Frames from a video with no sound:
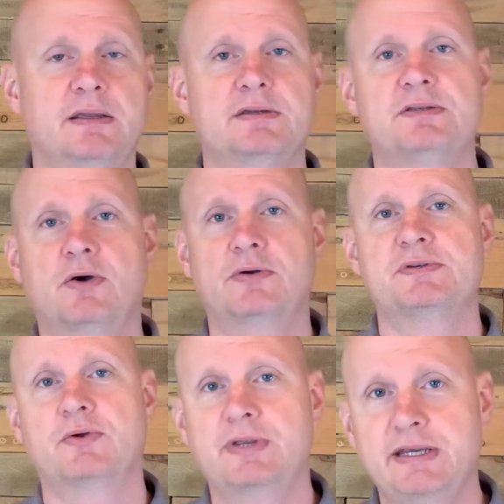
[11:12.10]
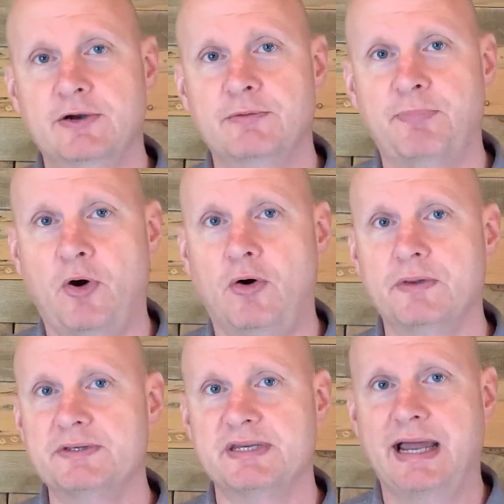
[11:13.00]
So here
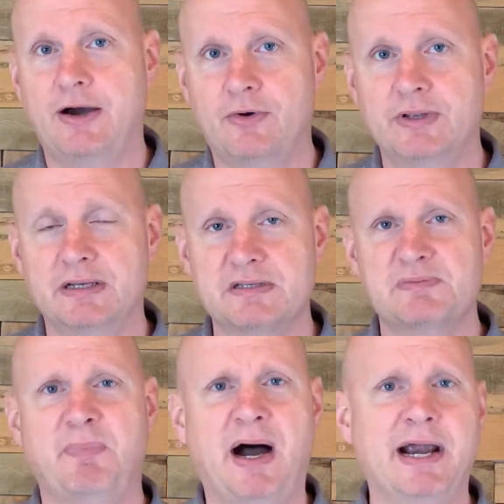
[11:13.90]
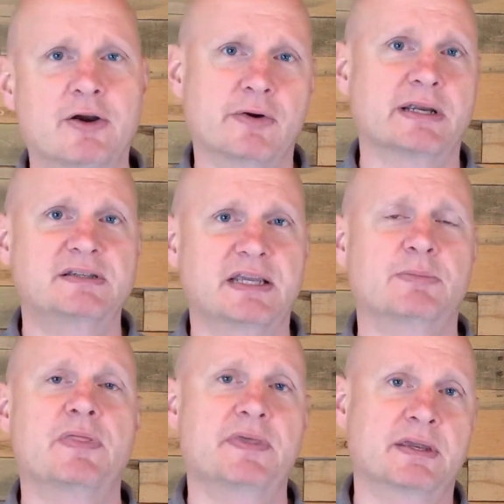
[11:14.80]
Paul is now inspiring
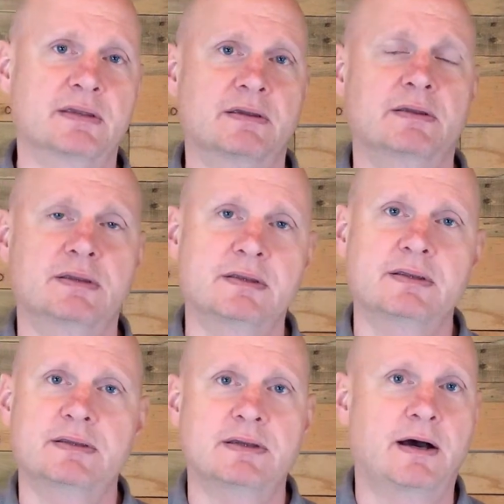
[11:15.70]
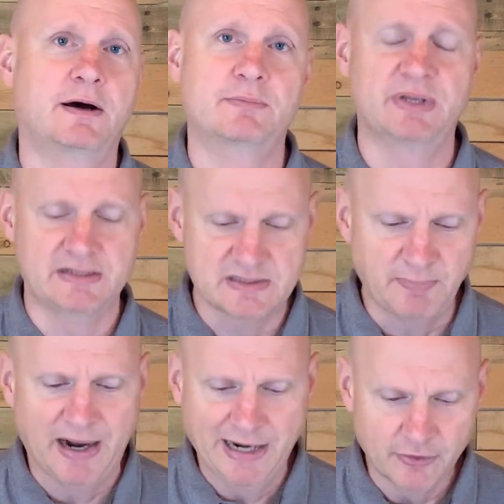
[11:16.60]
Timothy,
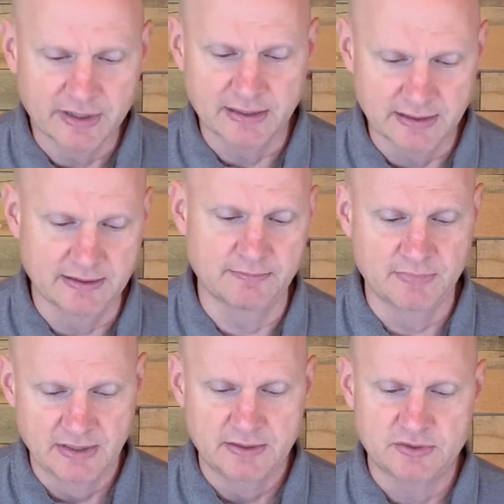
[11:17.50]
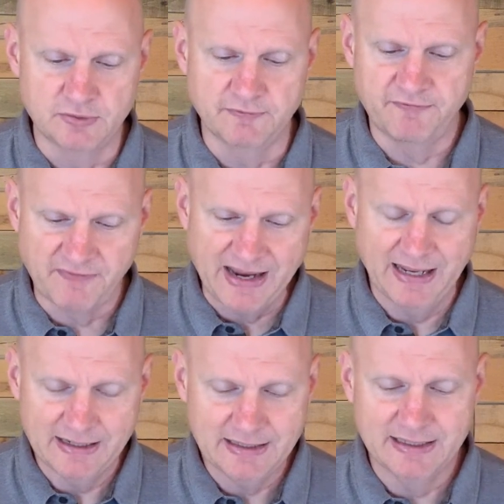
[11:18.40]
inspiring him to
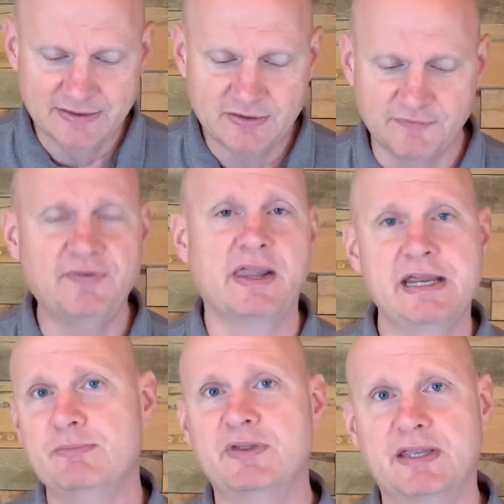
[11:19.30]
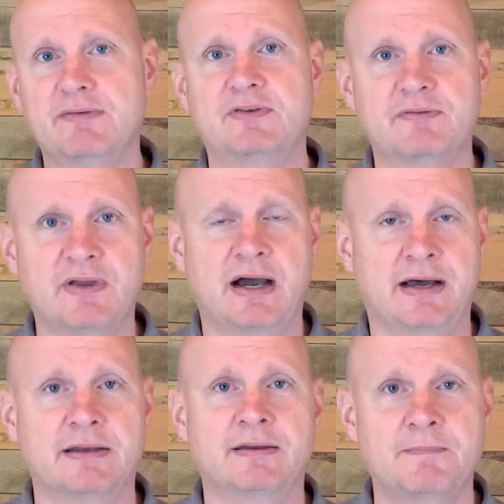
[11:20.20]
fan into flame the gift of
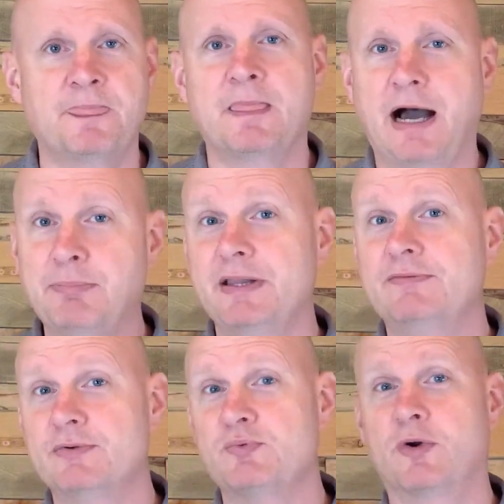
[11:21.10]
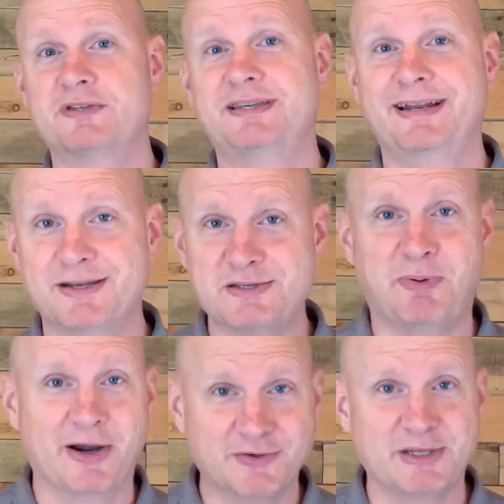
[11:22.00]
God. I believe those words did
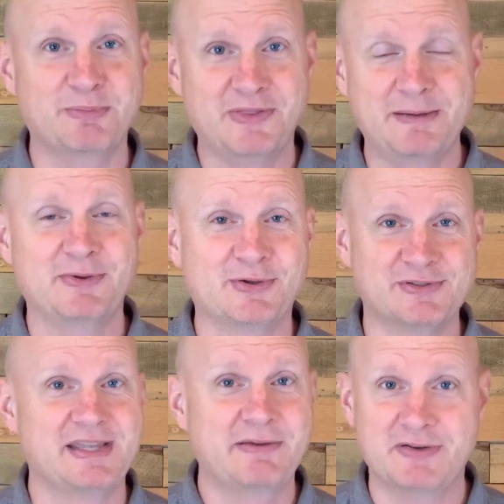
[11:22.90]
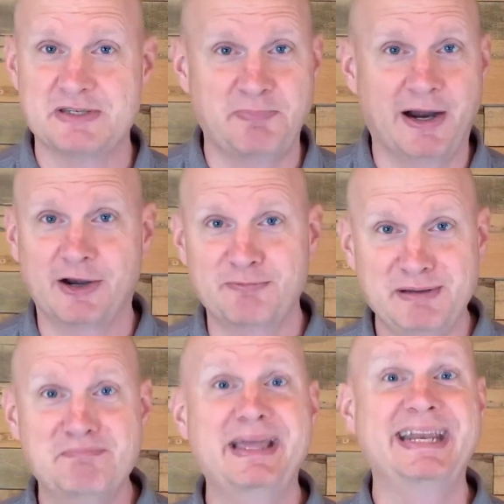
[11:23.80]
inspire Timothy because they've inspired
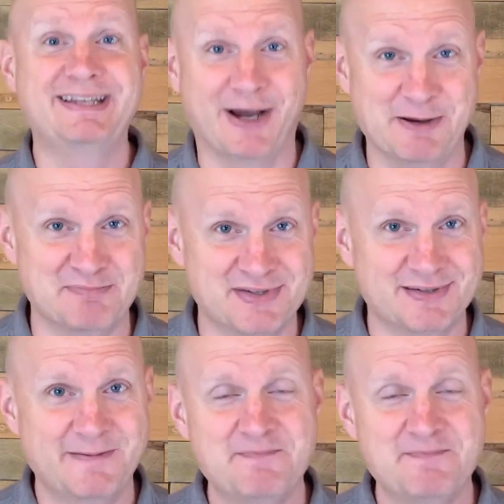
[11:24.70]
me many times.